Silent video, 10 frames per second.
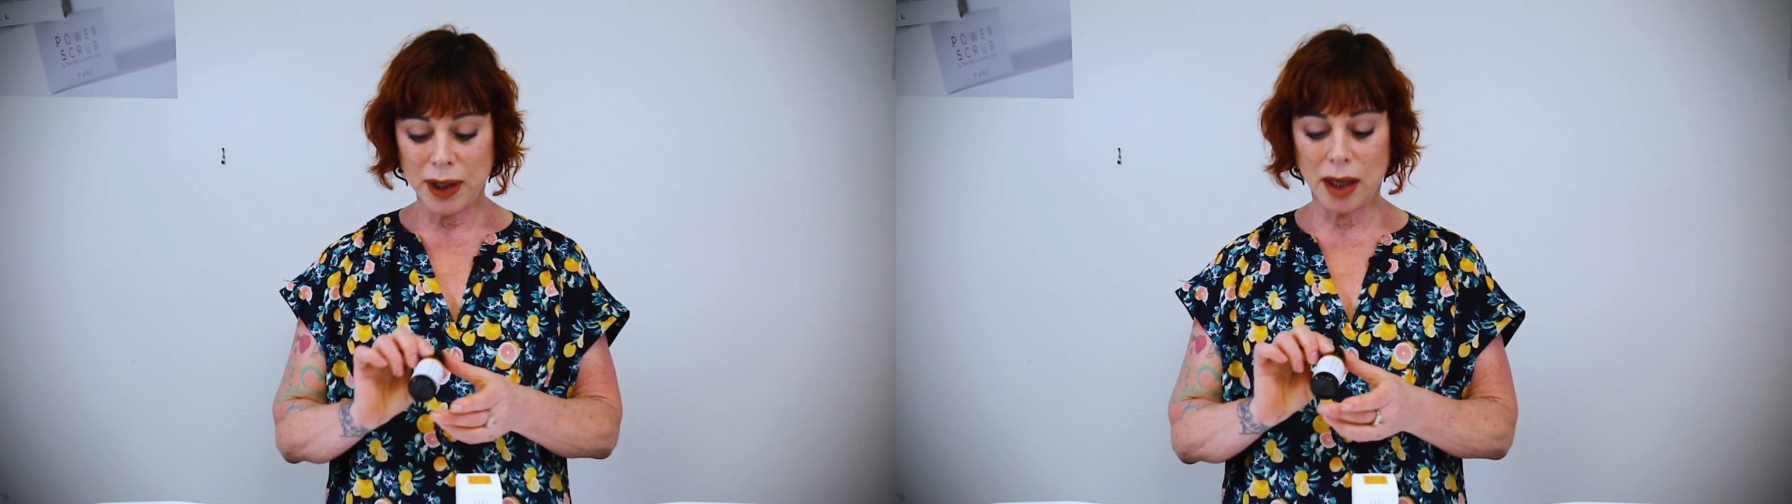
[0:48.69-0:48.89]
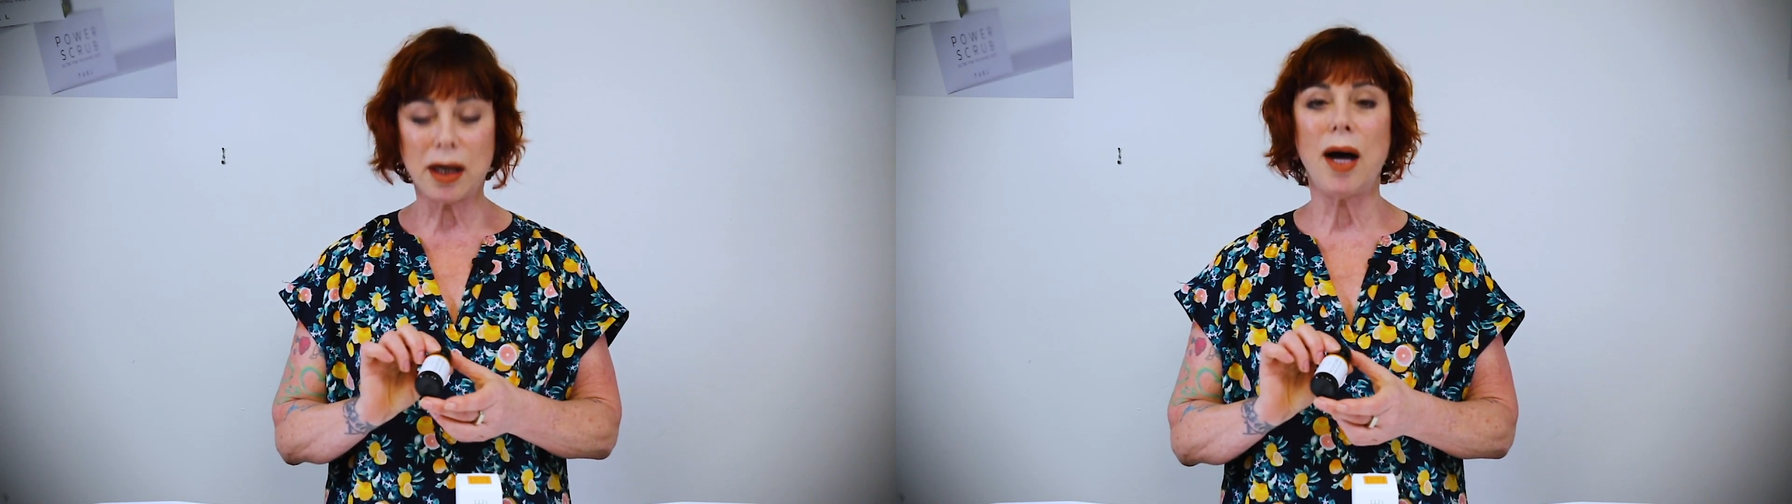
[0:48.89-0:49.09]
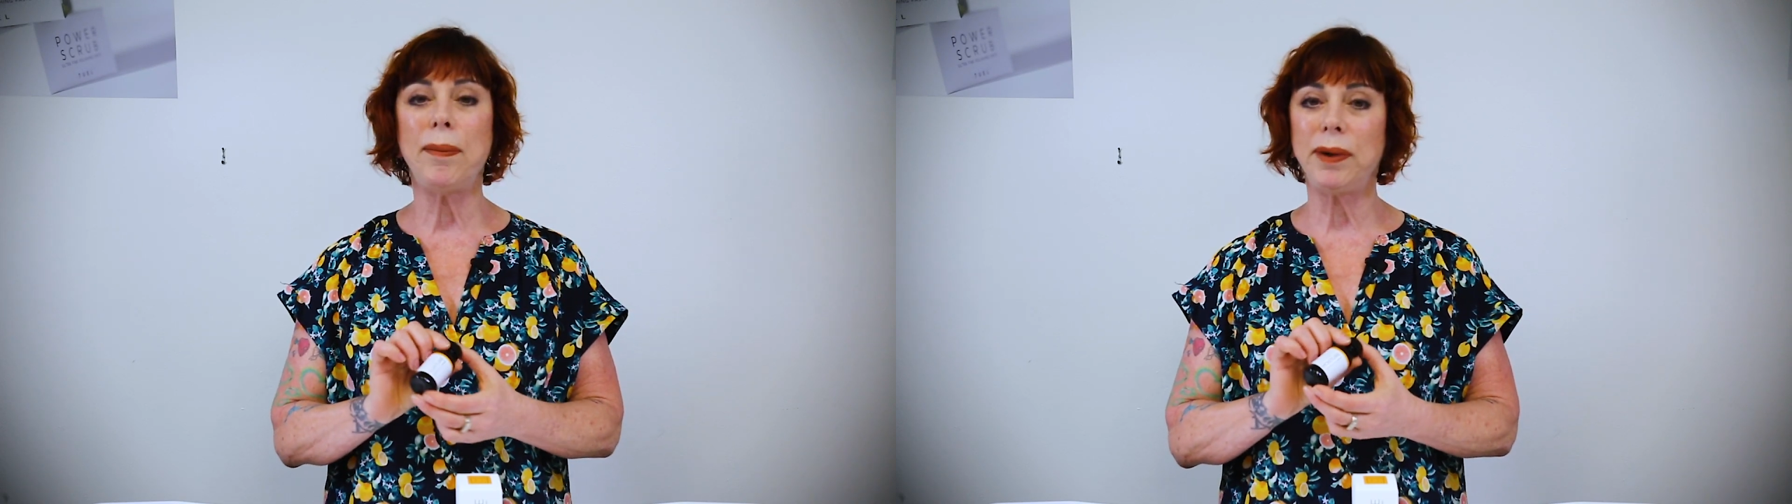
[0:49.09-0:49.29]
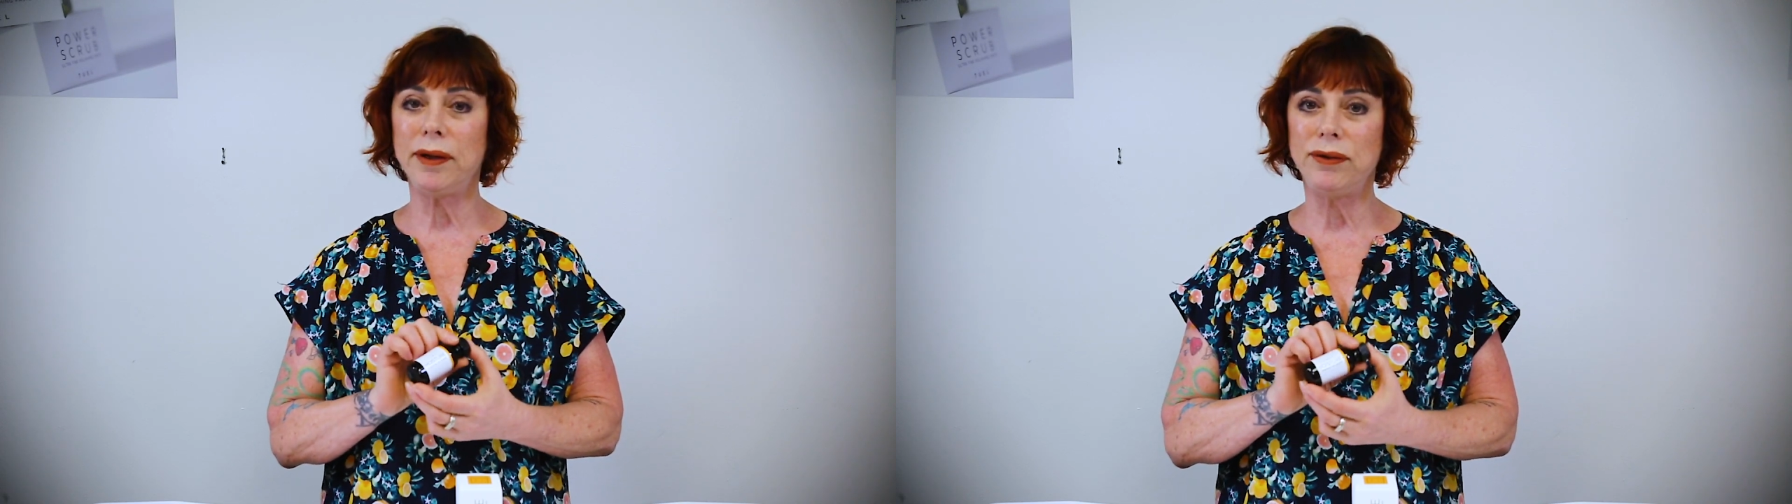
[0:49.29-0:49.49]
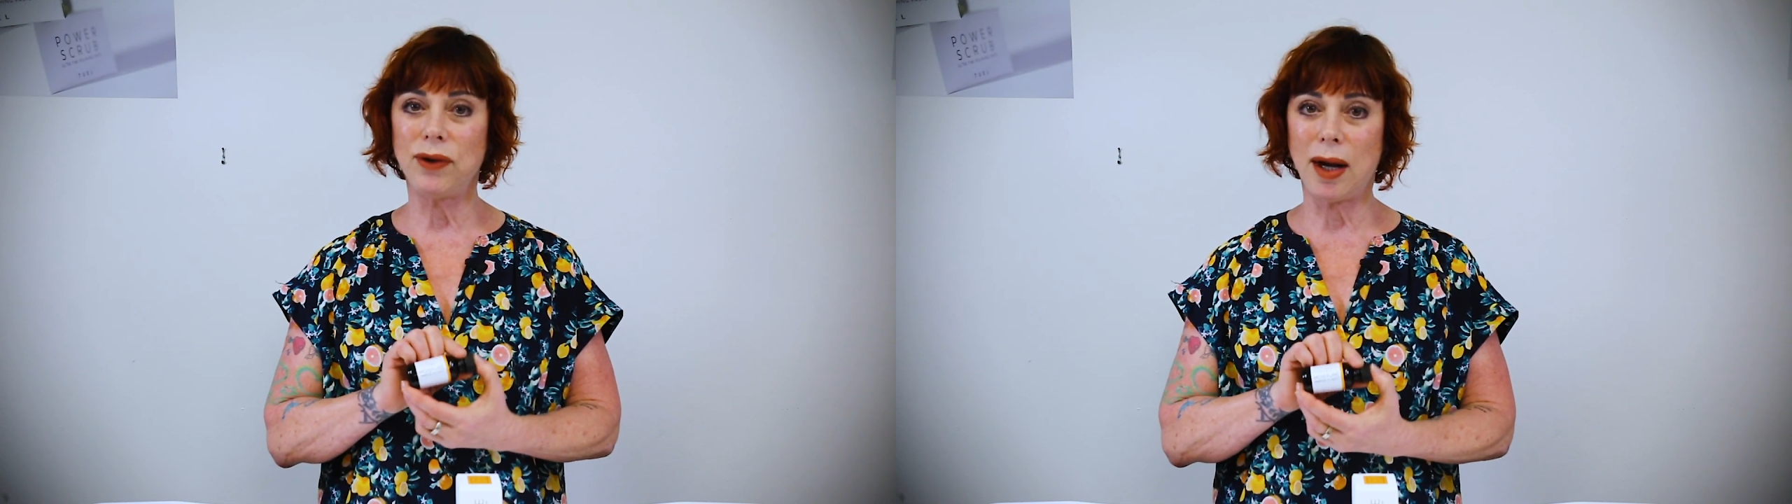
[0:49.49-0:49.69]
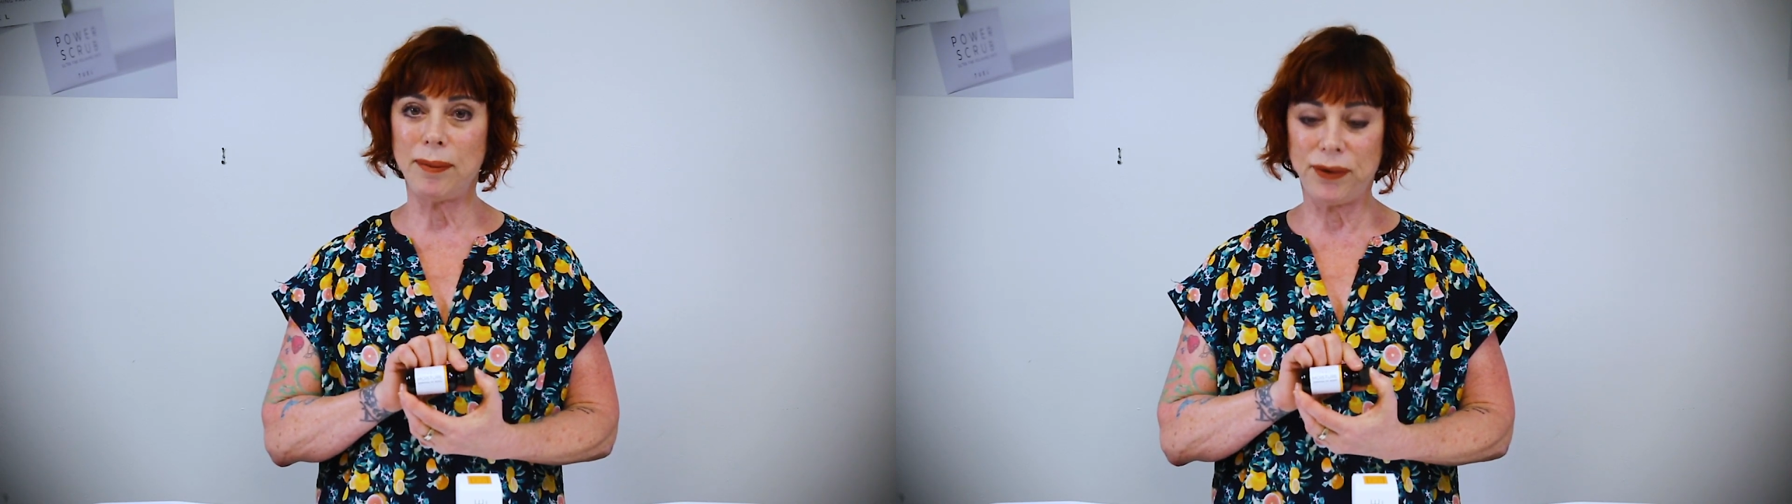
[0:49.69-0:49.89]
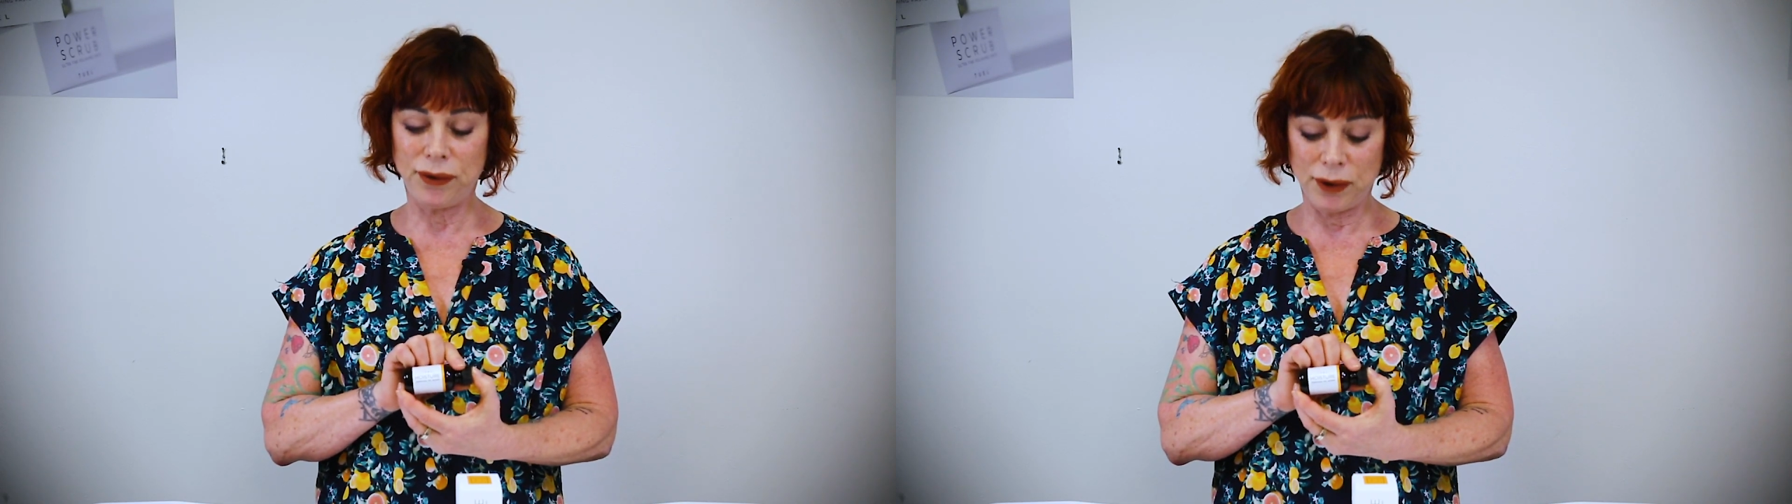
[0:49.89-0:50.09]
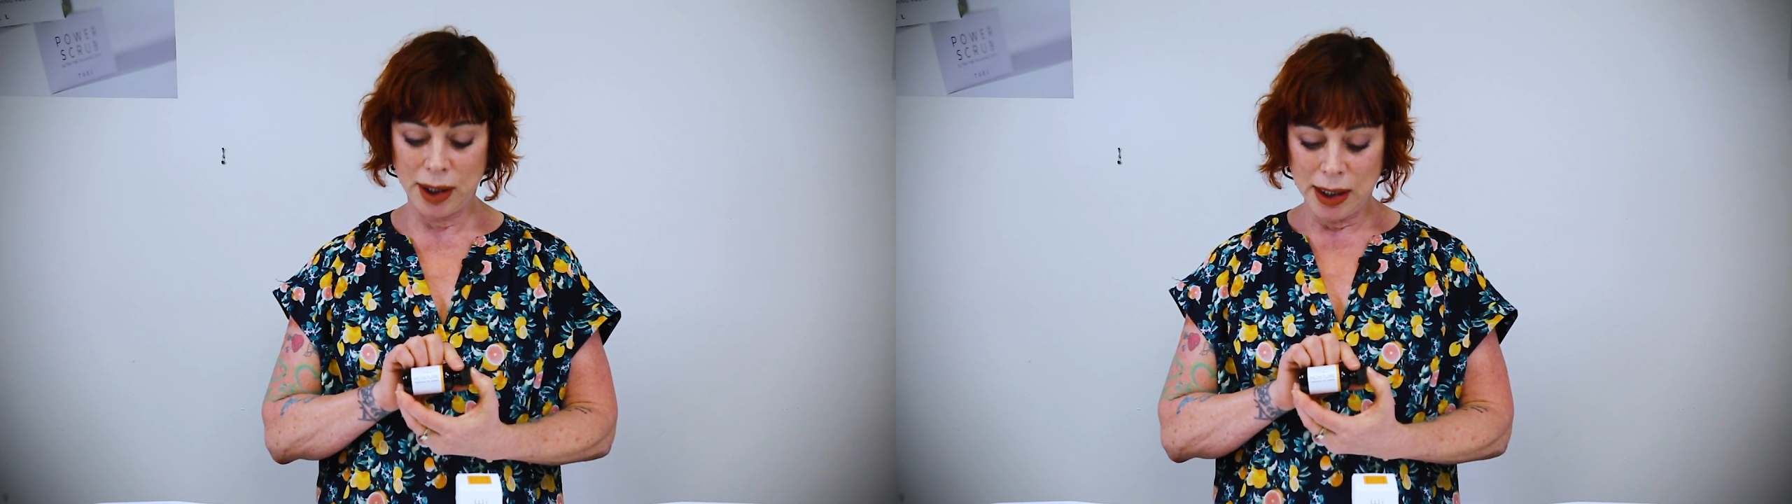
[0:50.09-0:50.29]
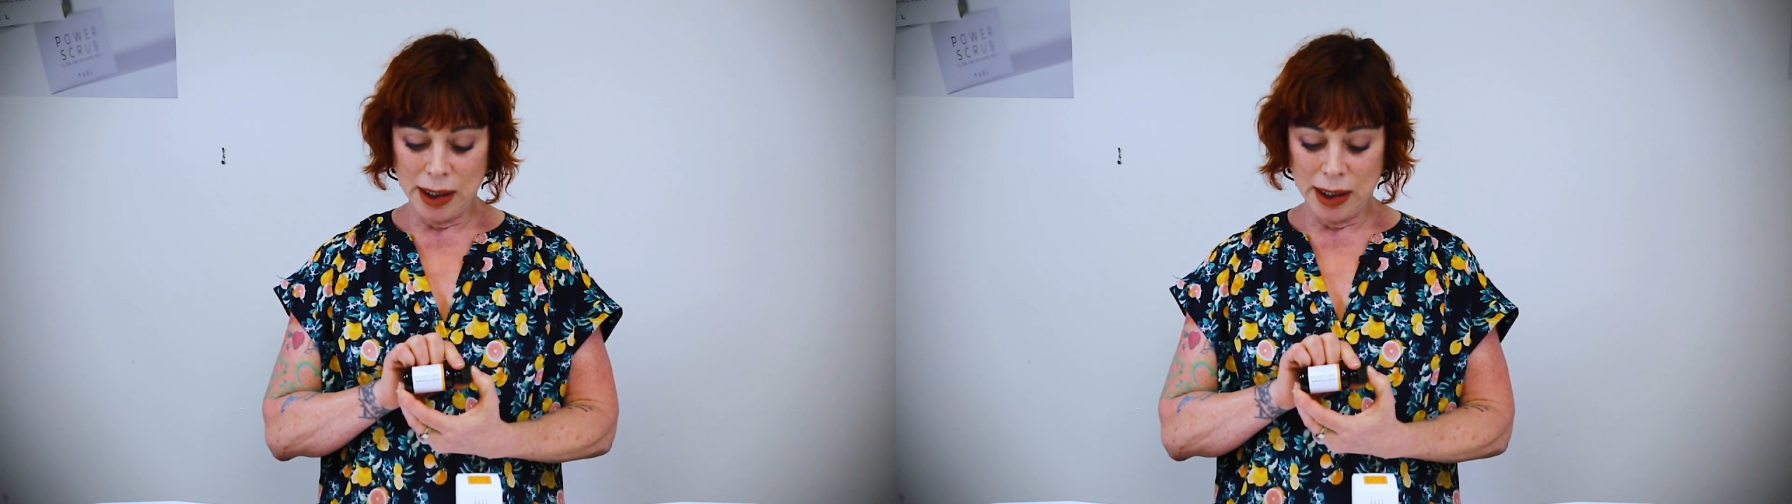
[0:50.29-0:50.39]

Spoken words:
a couple of drops.